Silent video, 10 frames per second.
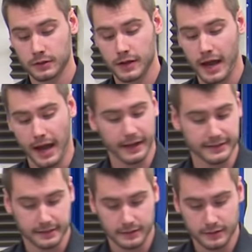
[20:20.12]
at
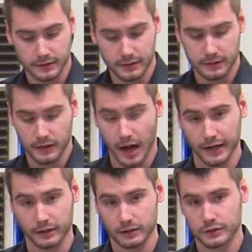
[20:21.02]

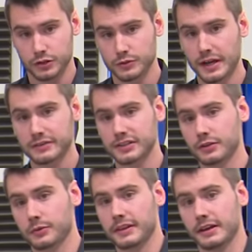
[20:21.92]
idle, two thousand and
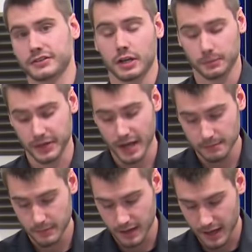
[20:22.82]
three thousand R P
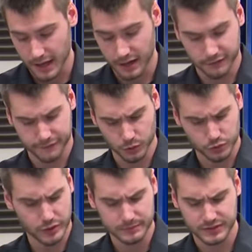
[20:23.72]
M, and our fuel
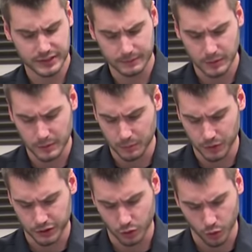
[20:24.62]
trims seem to be
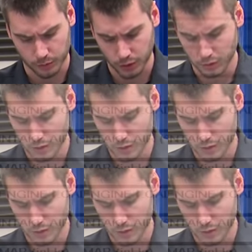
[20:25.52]
pretty normal.